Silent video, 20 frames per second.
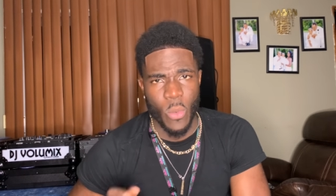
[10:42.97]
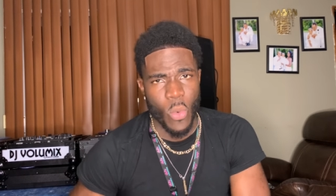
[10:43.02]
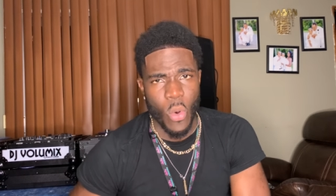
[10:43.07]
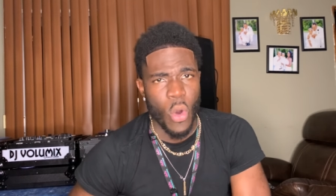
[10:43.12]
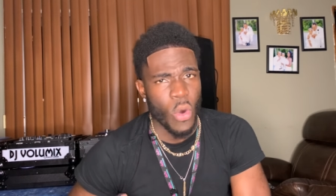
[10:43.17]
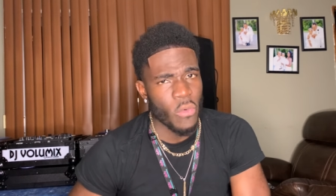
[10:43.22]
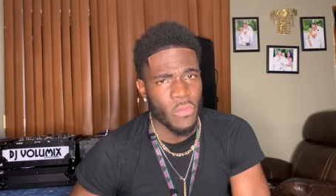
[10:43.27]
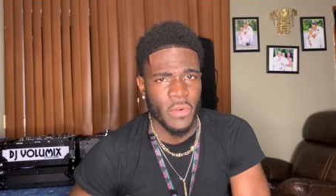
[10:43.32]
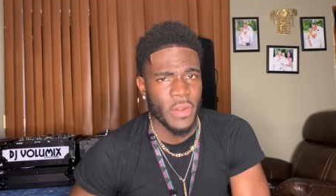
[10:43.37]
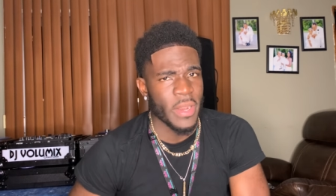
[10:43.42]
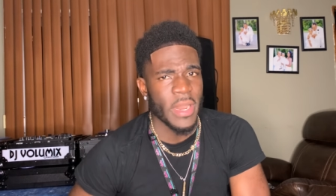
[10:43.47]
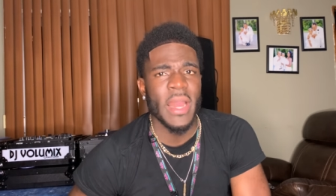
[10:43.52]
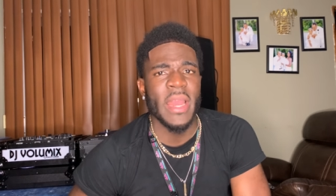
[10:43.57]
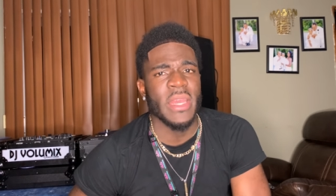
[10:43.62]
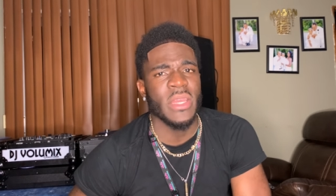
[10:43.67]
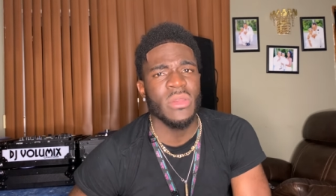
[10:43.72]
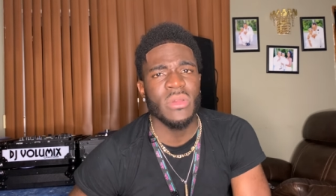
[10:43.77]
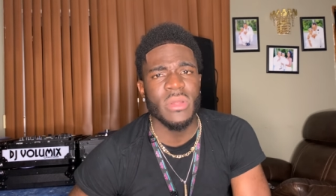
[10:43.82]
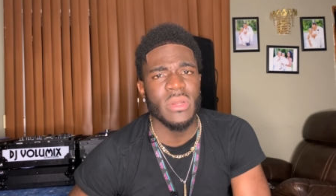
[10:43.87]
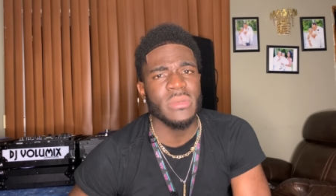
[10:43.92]

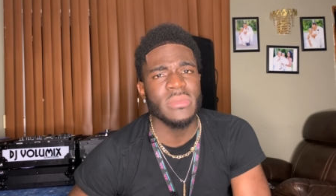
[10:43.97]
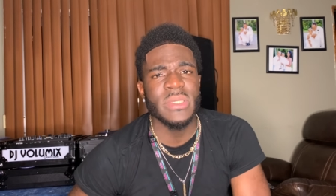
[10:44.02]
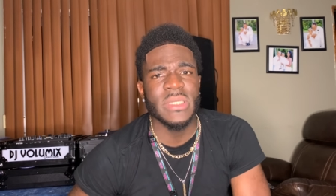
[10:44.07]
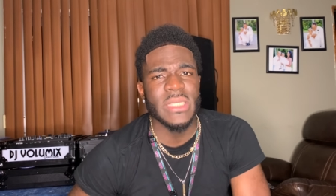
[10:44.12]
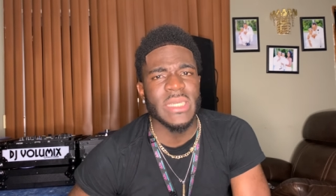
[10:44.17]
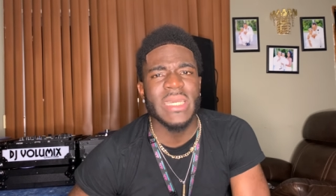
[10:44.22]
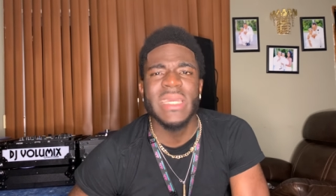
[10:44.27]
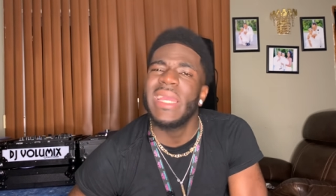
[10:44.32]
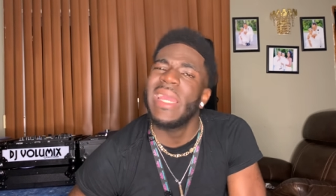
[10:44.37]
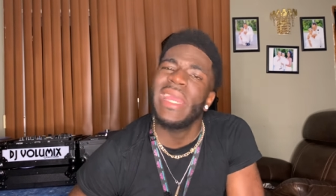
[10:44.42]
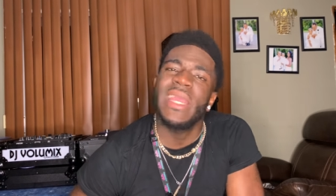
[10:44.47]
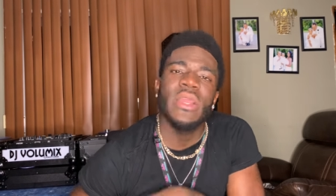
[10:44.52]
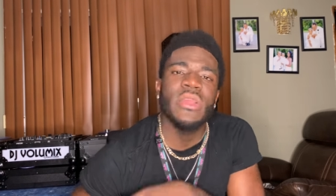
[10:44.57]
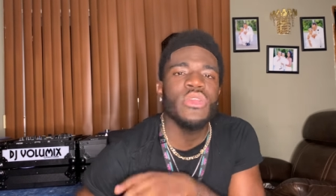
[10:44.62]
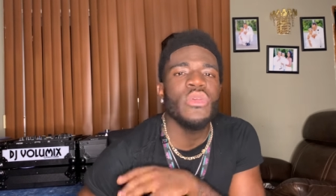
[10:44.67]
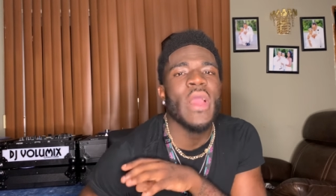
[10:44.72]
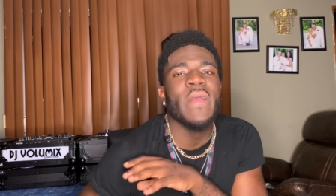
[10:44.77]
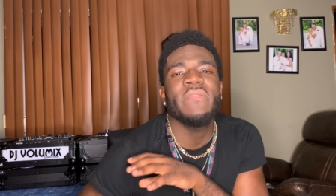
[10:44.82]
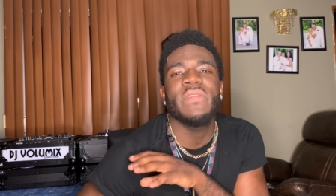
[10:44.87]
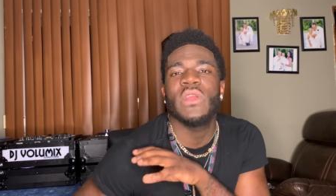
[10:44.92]
overnight, you know what I'm saying? And
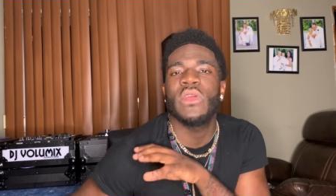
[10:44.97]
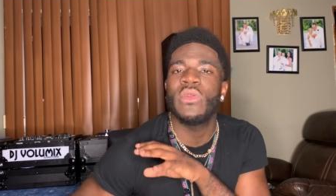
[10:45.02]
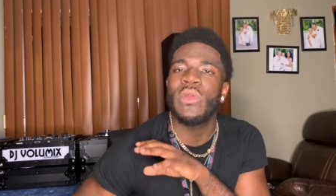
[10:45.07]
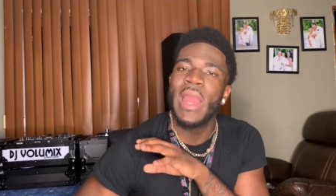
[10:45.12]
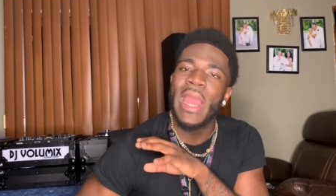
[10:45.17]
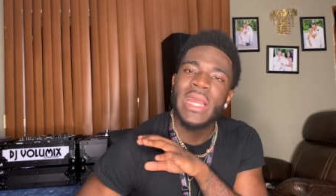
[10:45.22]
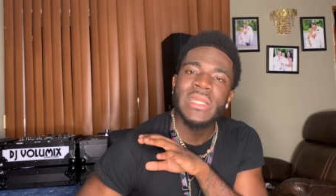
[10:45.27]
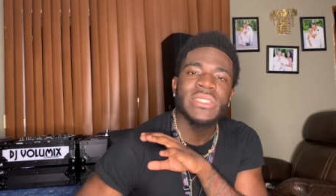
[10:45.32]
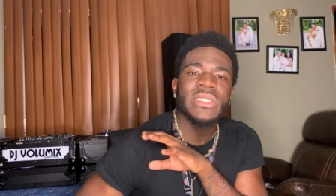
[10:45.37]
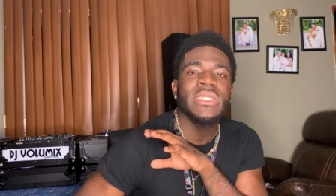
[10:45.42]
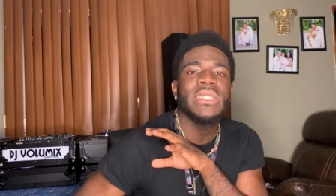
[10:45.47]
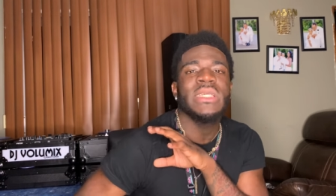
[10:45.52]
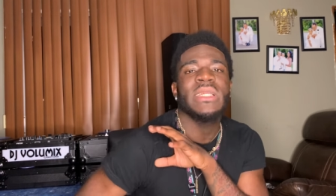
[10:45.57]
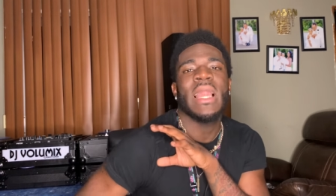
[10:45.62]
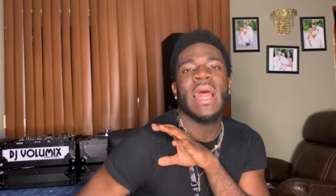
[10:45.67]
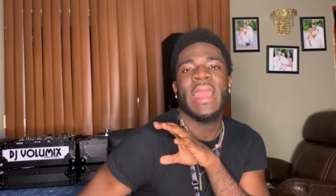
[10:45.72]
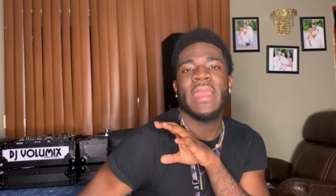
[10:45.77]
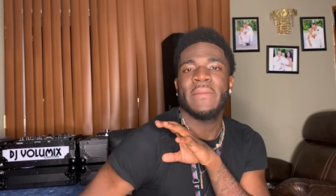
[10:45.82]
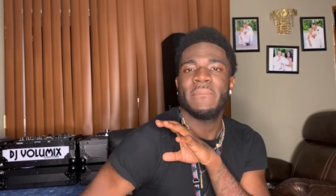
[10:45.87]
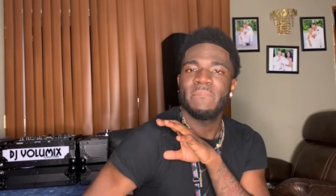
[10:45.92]
you have to gradually,
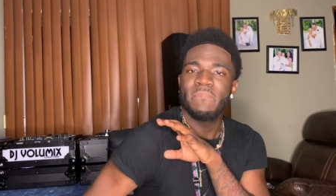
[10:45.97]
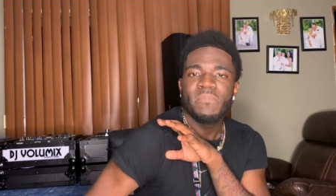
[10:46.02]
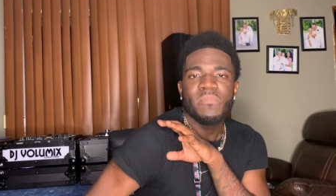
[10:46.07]
like,